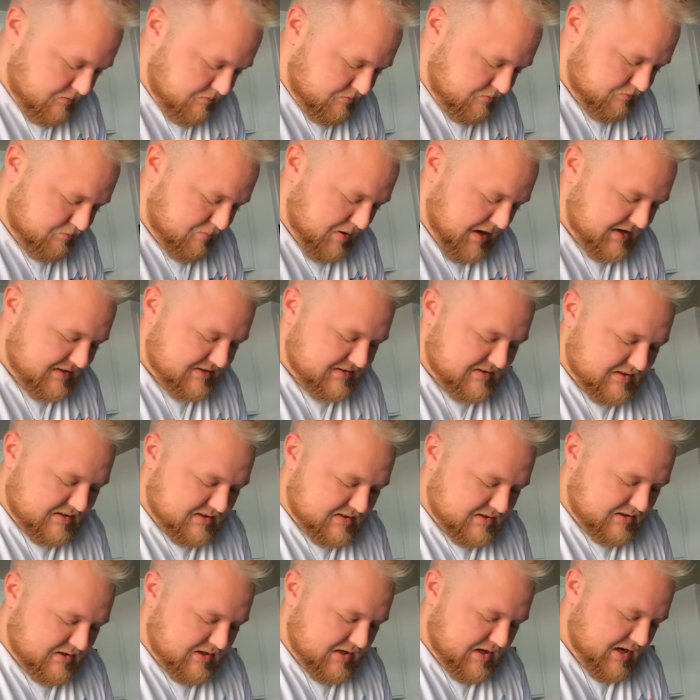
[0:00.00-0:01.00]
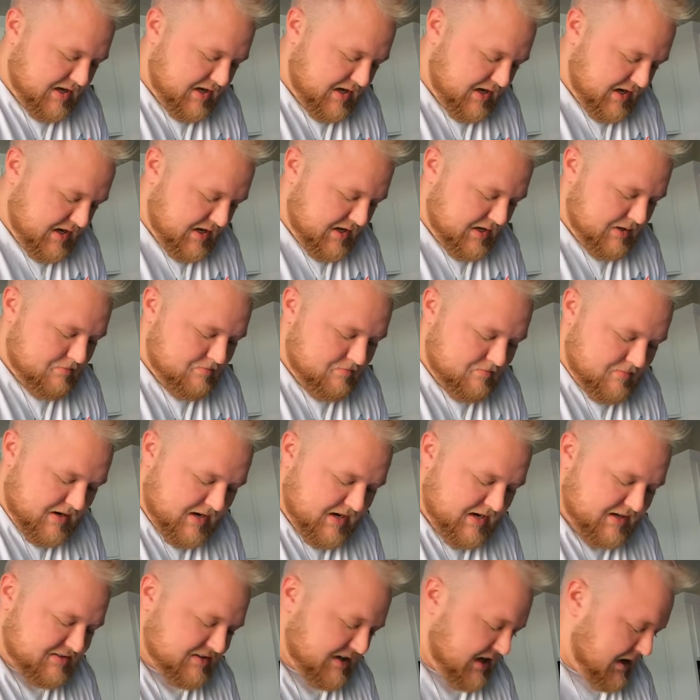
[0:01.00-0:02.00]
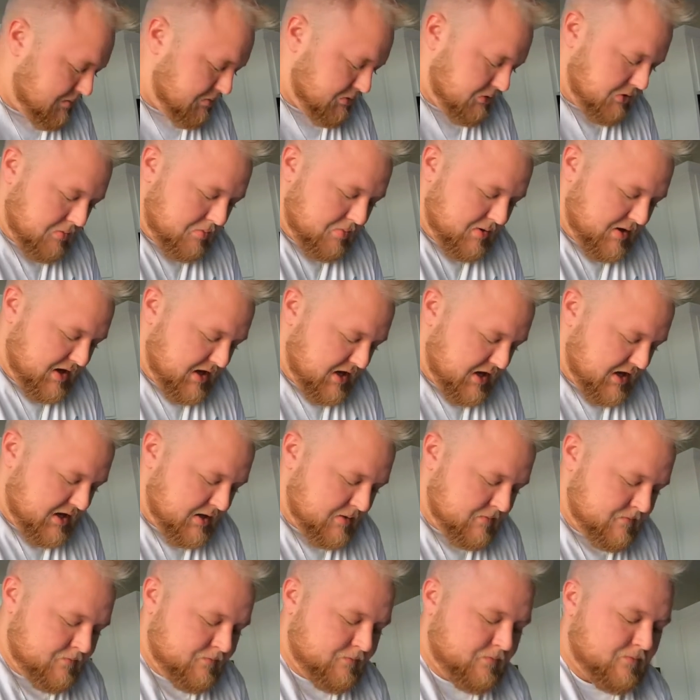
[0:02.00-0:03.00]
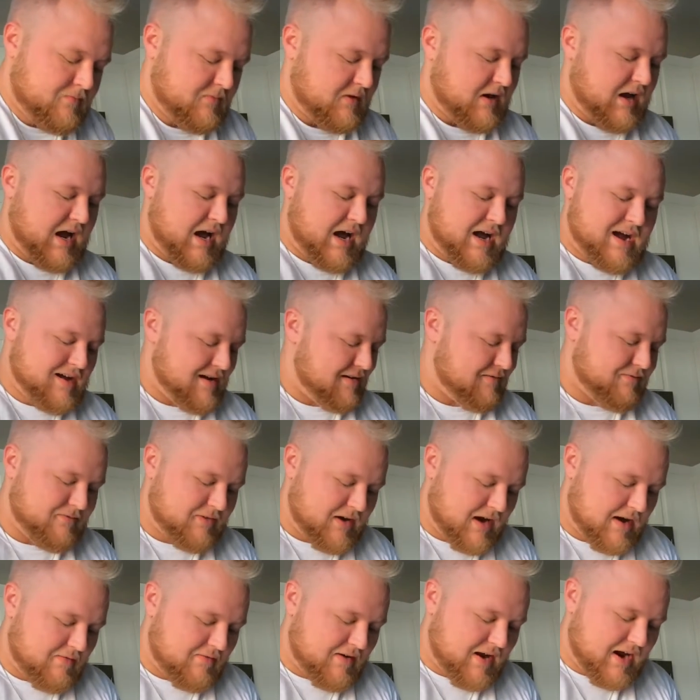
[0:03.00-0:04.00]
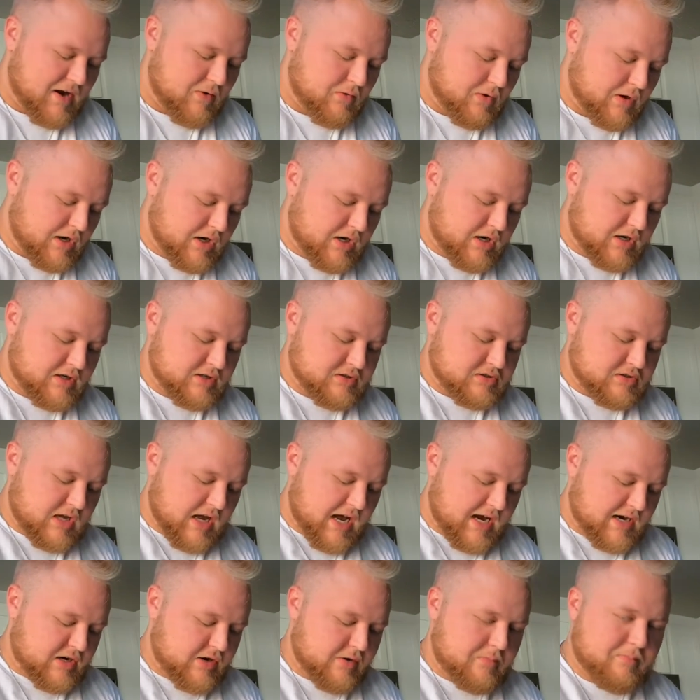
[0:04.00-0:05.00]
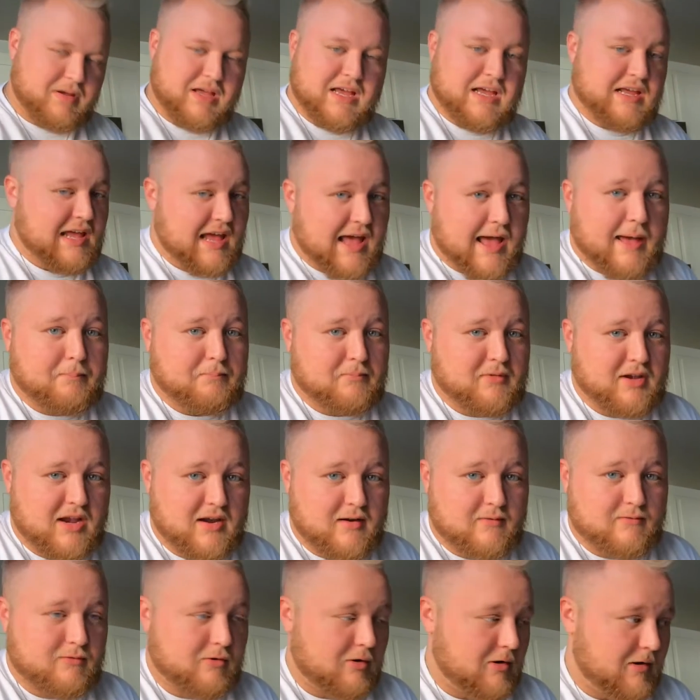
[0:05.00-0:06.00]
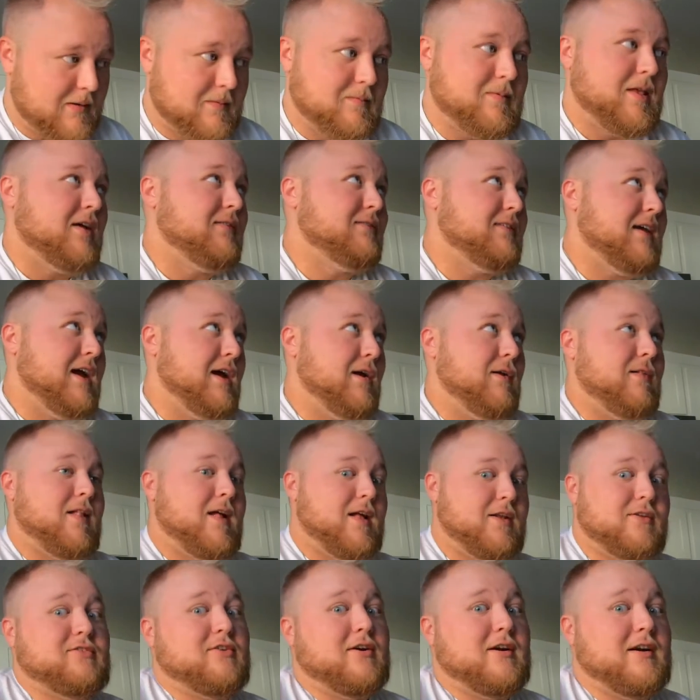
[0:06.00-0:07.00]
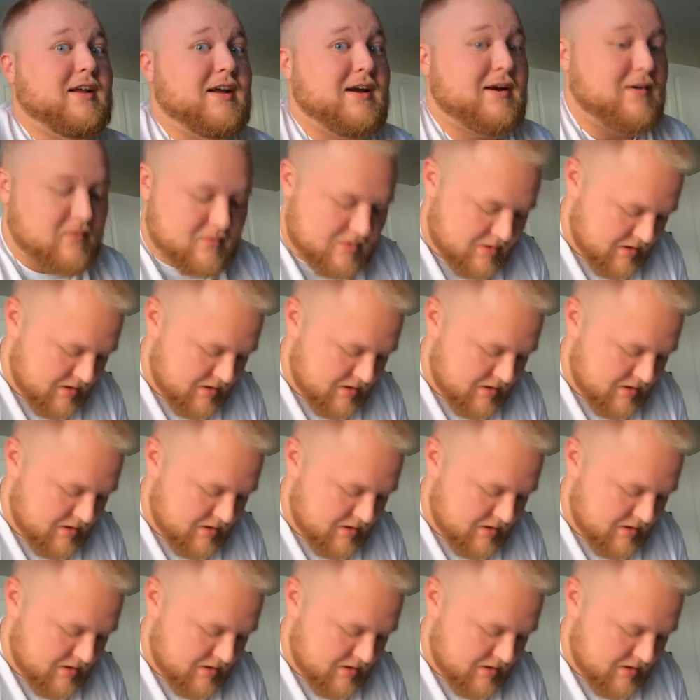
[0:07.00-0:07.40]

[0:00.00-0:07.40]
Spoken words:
Basically, an example would be, I have 5 hours. I could be a captain for Delta Airlines right now.